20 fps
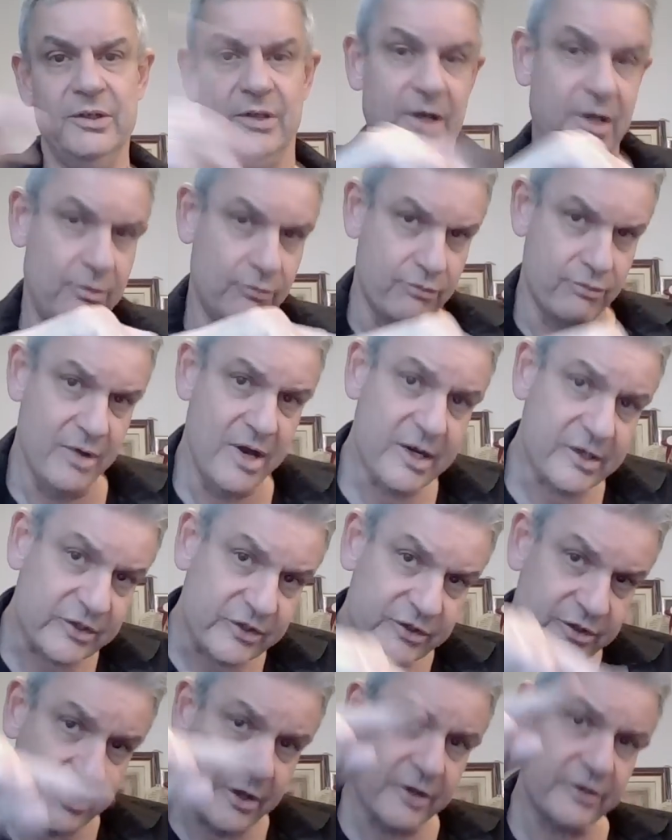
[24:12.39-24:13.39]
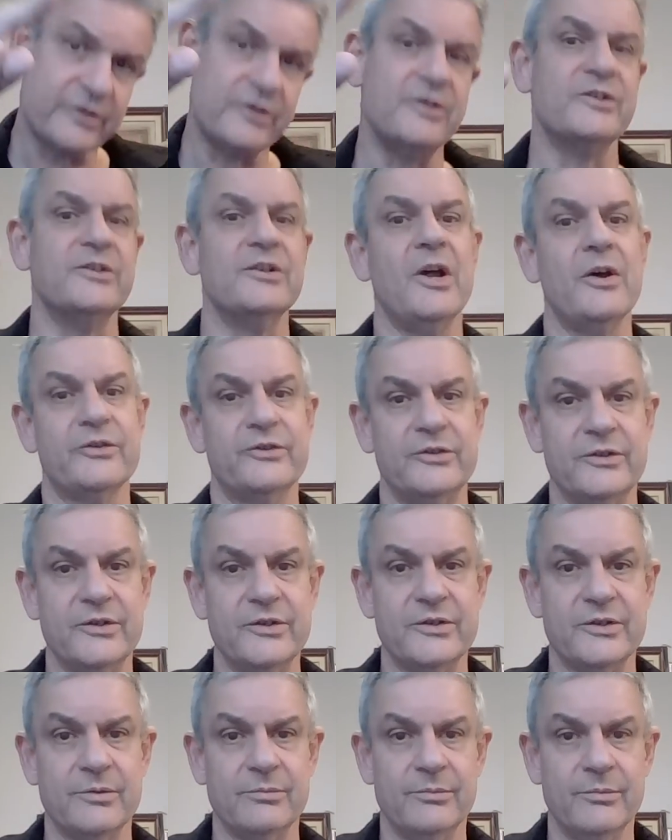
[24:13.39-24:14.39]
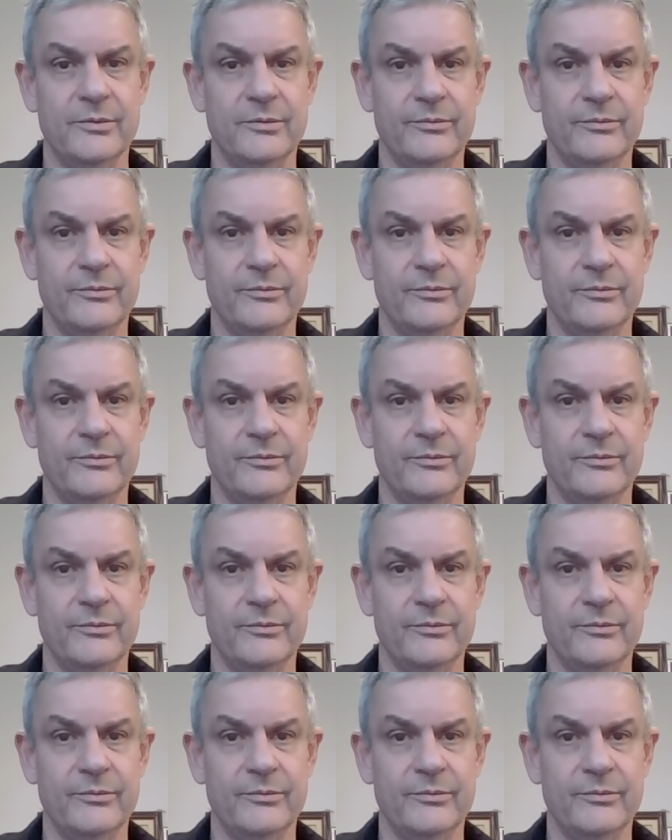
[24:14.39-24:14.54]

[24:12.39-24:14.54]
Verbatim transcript: he reasserts his narcissism.